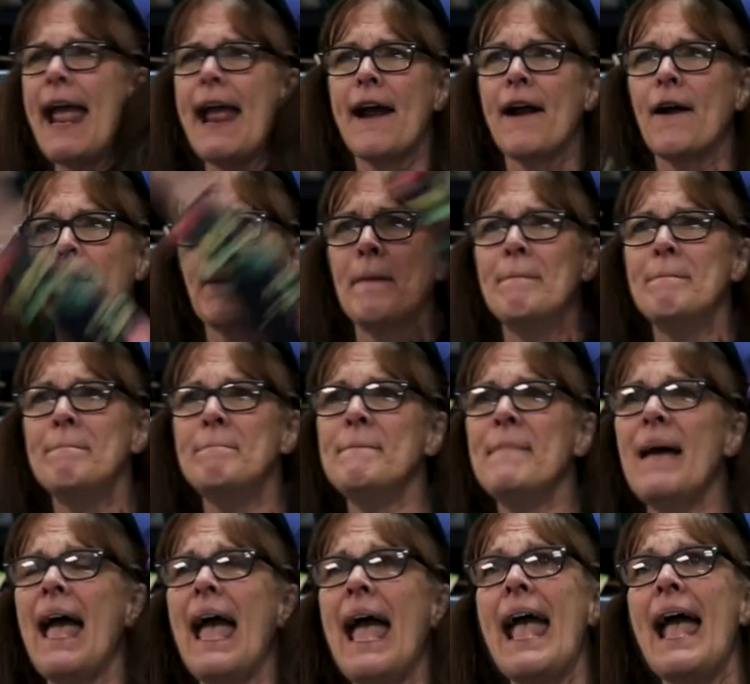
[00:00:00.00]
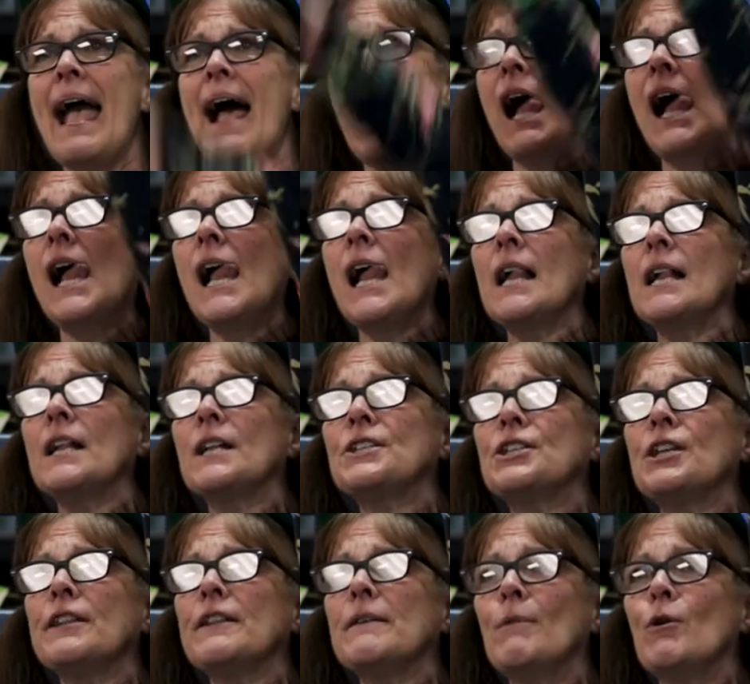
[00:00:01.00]
air mail
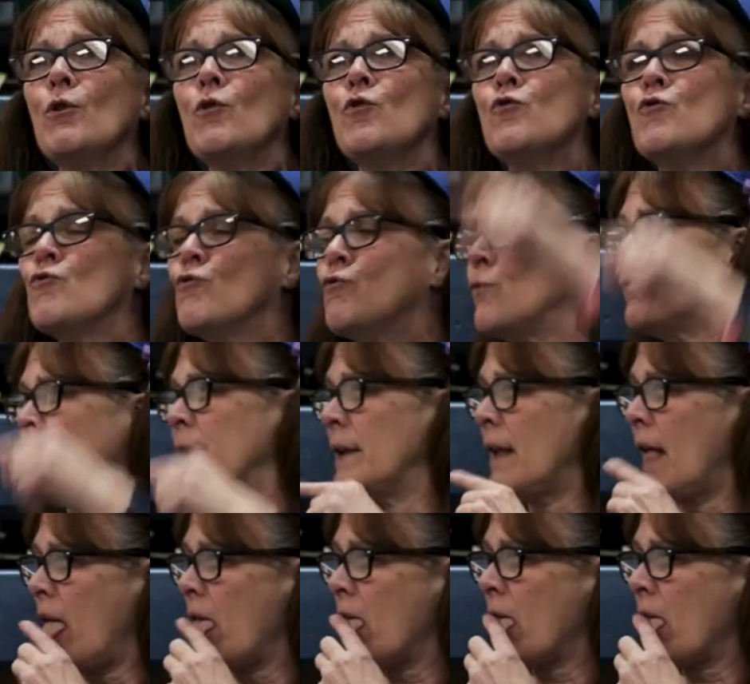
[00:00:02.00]
to the moon.